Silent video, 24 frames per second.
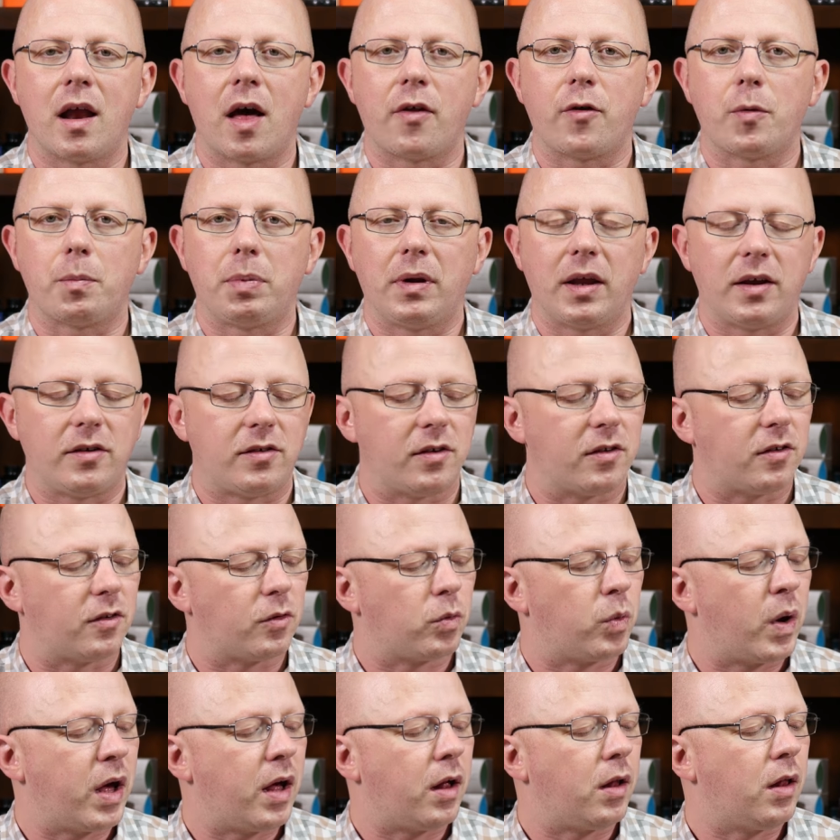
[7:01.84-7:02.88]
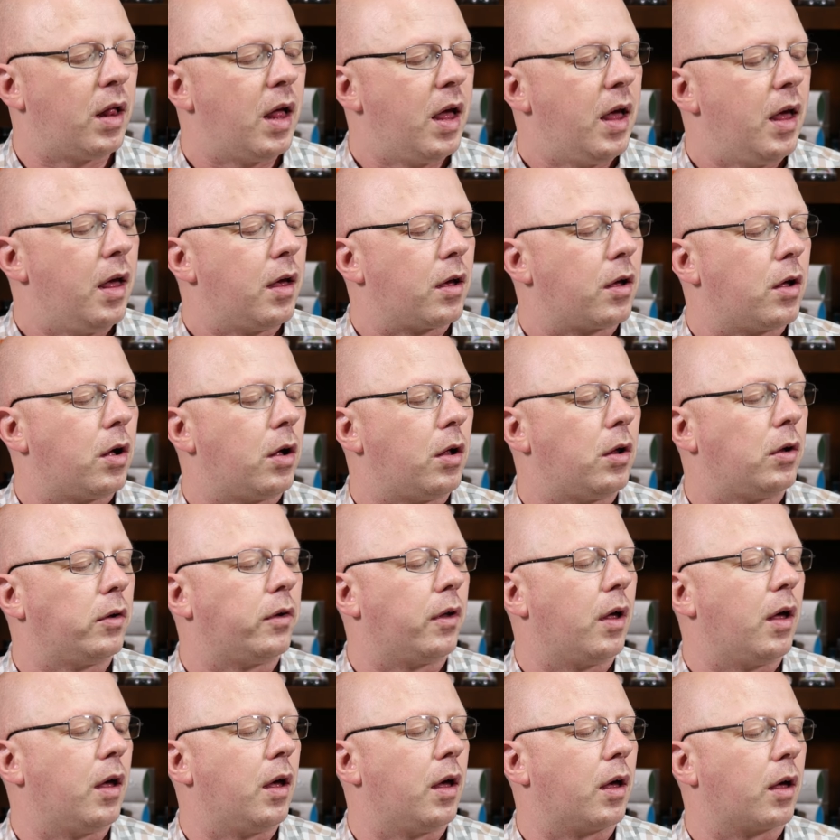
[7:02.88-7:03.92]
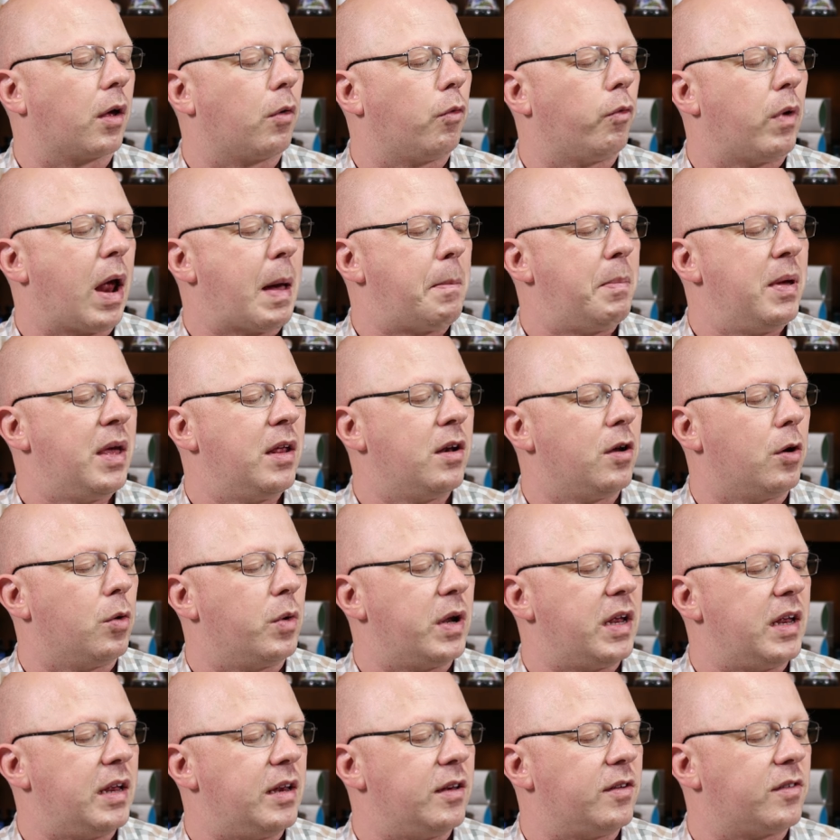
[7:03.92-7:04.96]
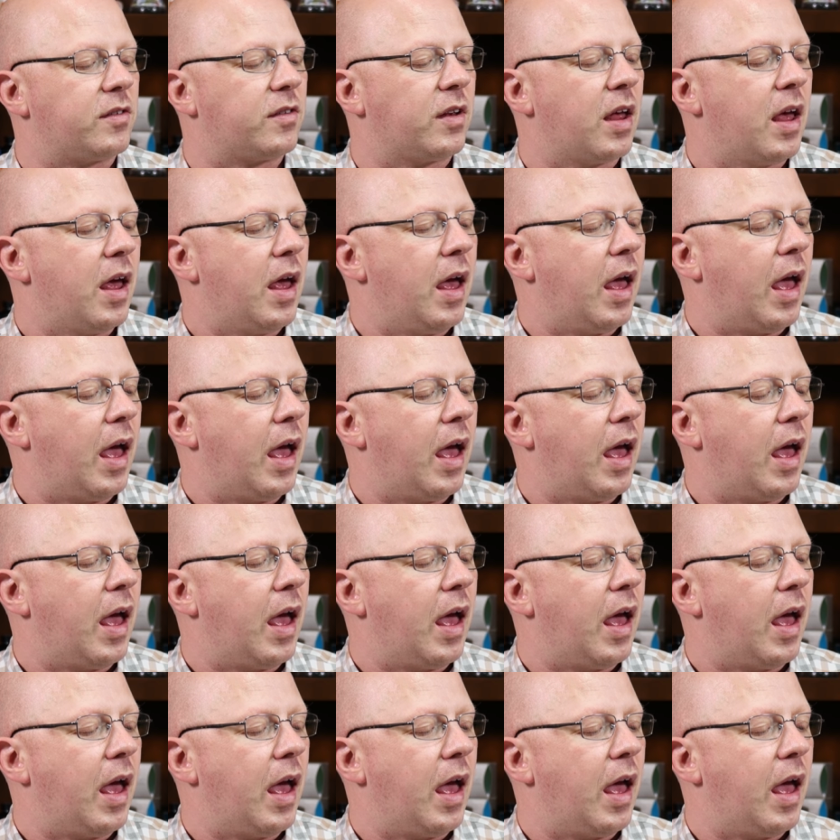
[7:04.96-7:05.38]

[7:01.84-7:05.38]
other places as well, called uh, Rapido-Eze.